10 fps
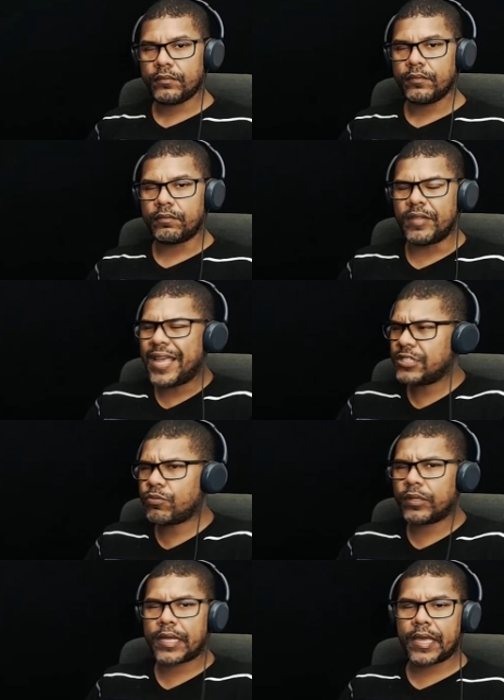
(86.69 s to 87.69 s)
That's
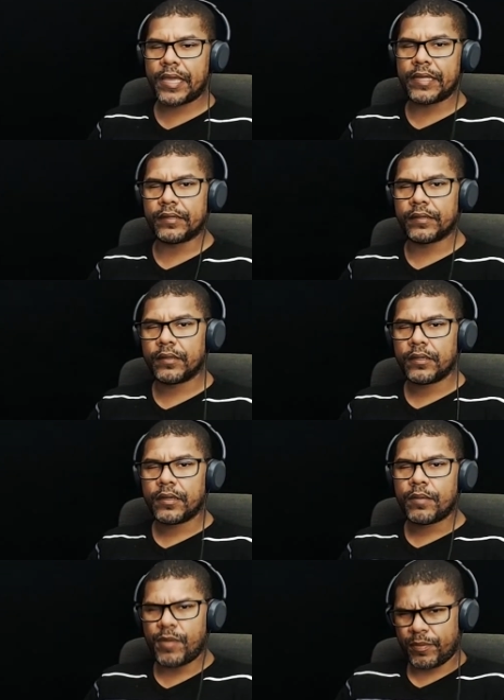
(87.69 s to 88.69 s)
what I hate.
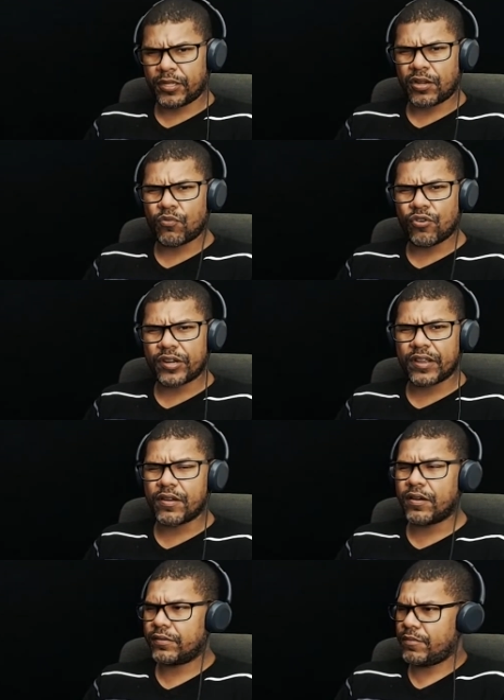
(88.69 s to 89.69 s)
People that are working
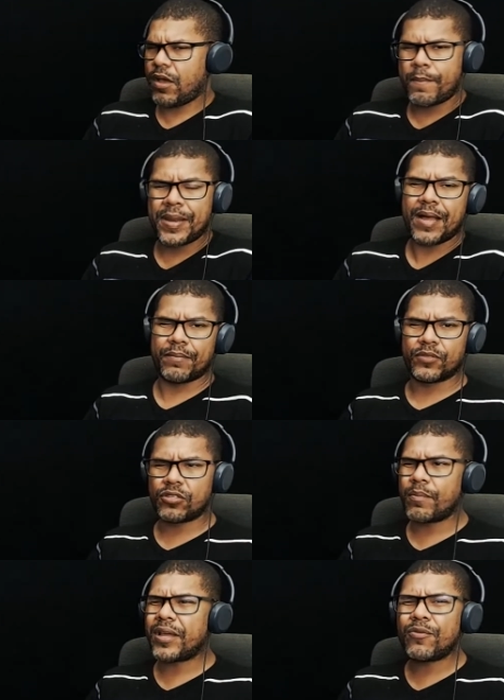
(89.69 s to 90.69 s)
hard, no, blam.
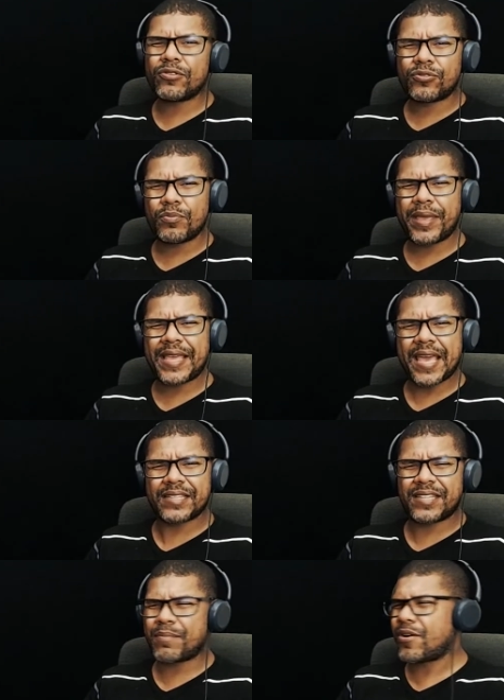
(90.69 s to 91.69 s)
Somebody wants to make
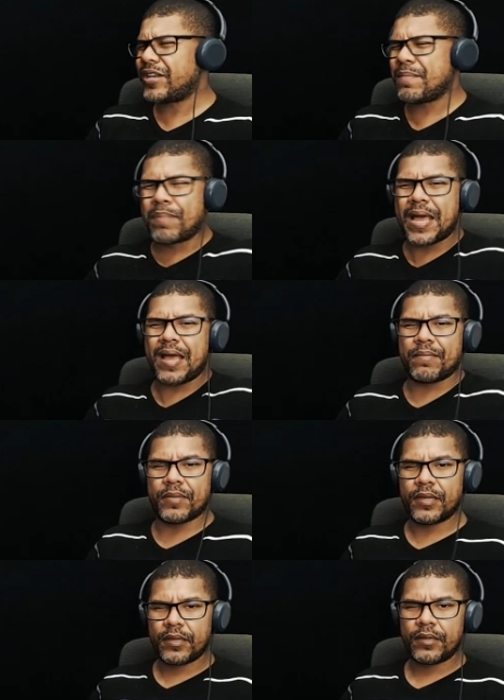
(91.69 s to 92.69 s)
extra money, blam.
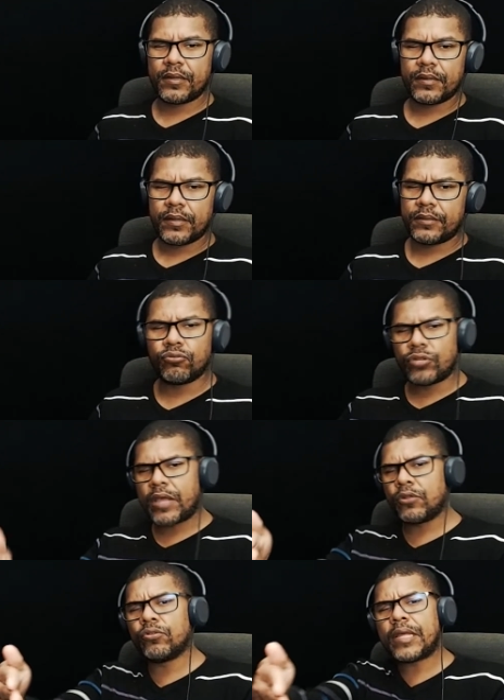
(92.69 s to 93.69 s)
Do
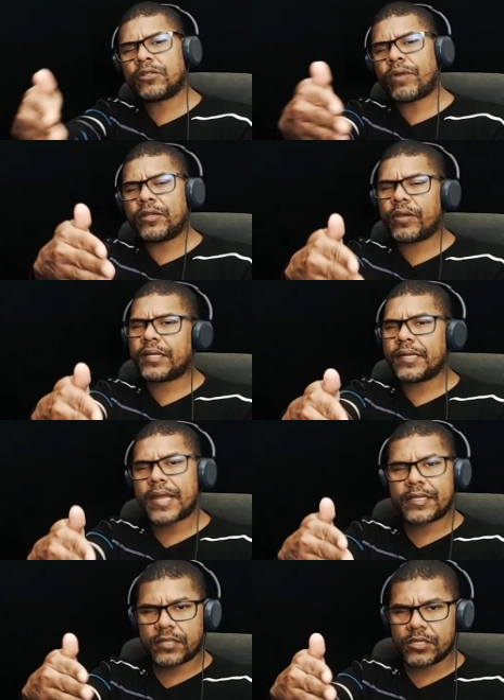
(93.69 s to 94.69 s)
they try to get an
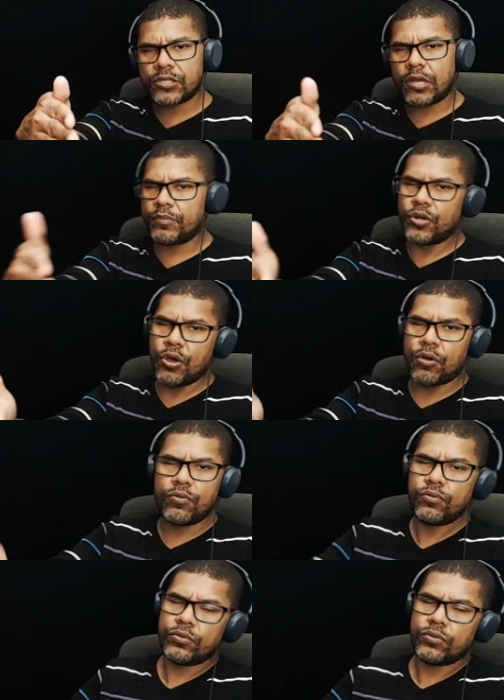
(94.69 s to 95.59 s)
extra job? No.